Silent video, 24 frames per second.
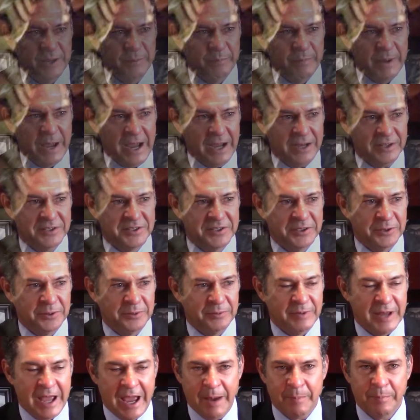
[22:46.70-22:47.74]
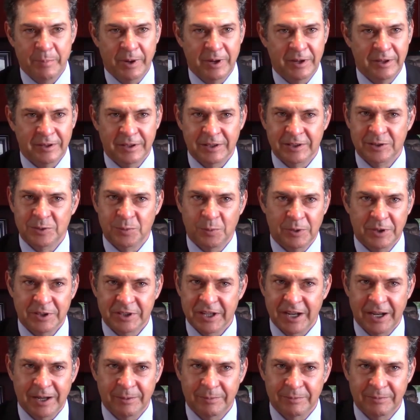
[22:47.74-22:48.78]
it back to Napa at least one
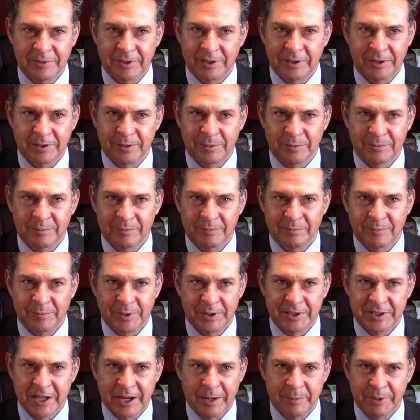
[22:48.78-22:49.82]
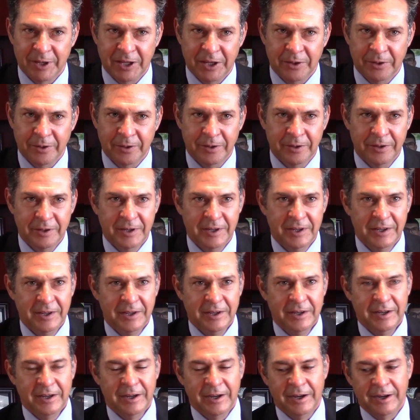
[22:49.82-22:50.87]
time, you know, one time a year.
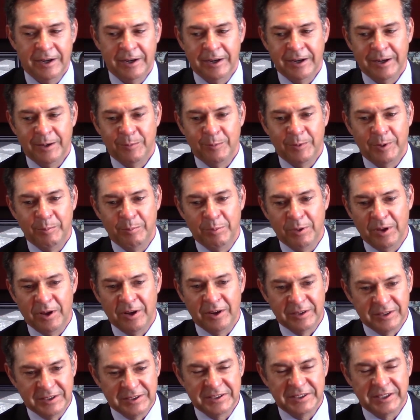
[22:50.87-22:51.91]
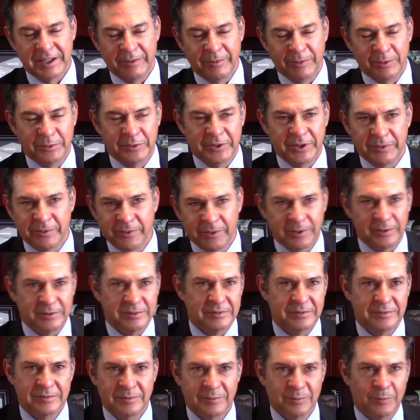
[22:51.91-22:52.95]
And we belong to several different
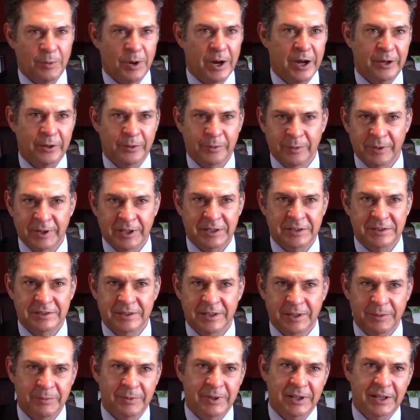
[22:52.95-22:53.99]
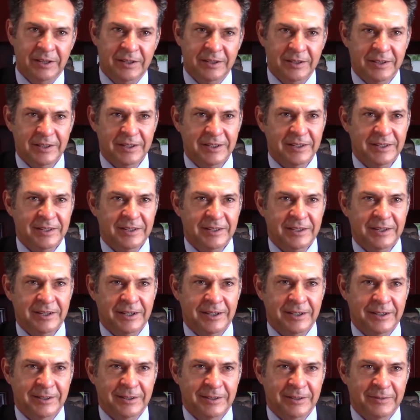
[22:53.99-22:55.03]
wineries that
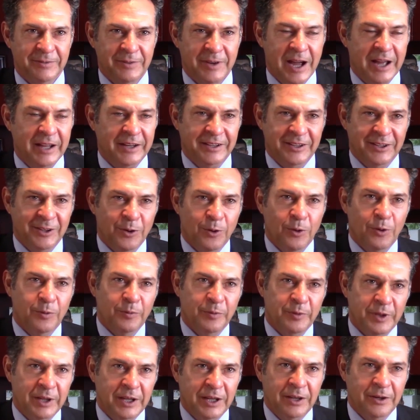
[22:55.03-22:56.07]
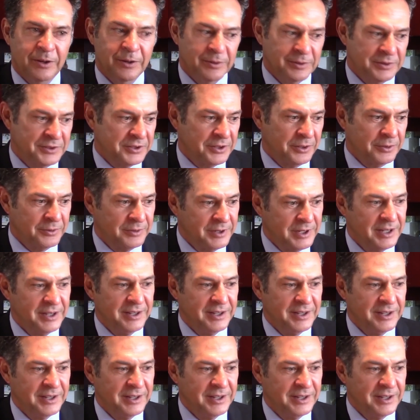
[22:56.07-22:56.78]
we've gotten to know over the years. So